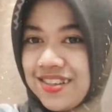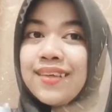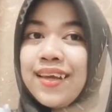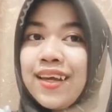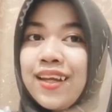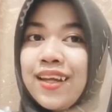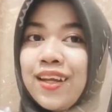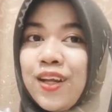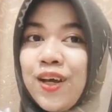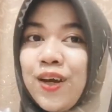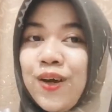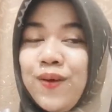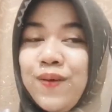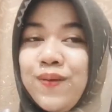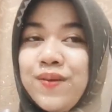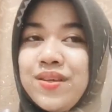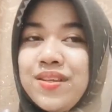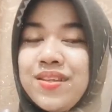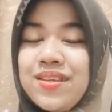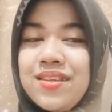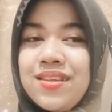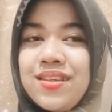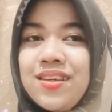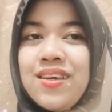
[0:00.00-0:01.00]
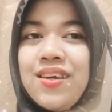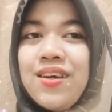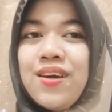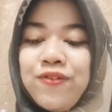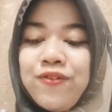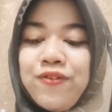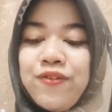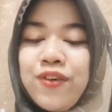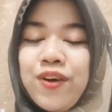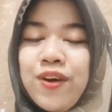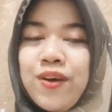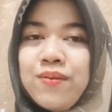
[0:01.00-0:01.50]
And now we see
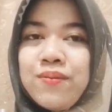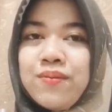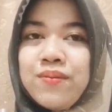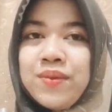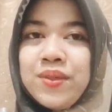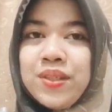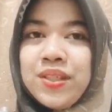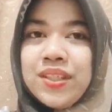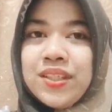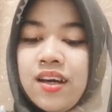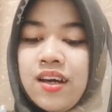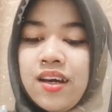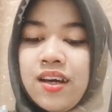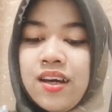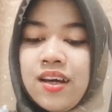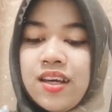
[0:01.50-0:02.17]
from the